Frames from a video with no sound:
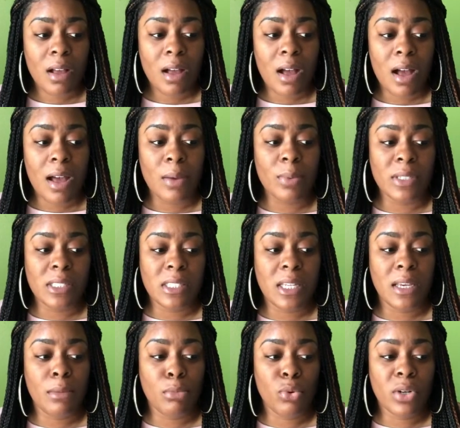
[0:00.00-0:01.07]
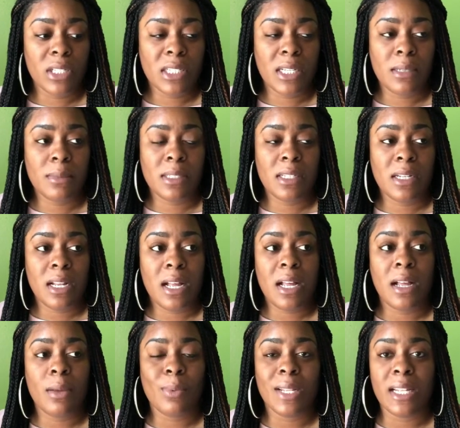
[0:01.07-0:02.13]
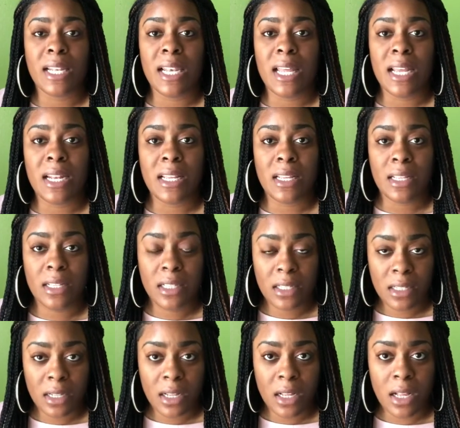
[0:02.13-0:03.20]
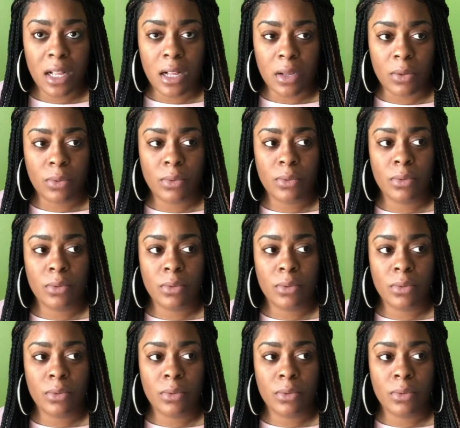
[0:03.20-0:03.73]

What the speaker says: I would say more times than not, I would let it go.